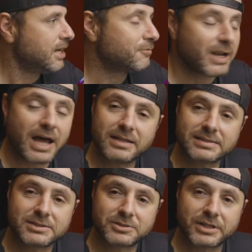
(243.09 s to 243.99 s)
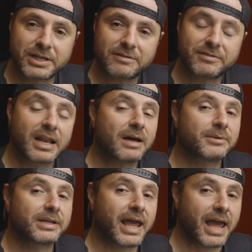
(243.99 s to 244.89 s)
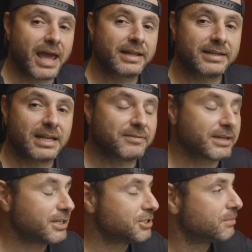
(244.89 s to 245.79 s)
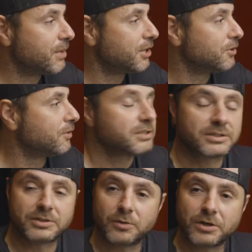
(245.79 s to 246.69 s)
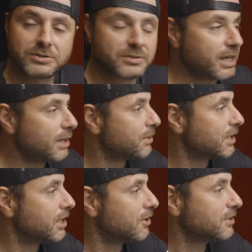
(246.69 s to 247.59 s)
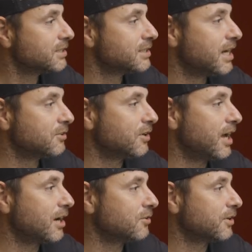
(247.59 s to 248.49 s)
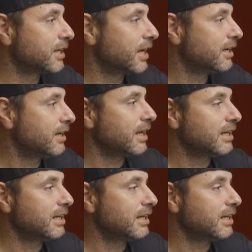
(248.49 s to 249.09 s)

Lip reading: For now, this is good enough. And now I'm going to add the navigation menu. So in order to do that, I'm going to click on this 9-dot icon again.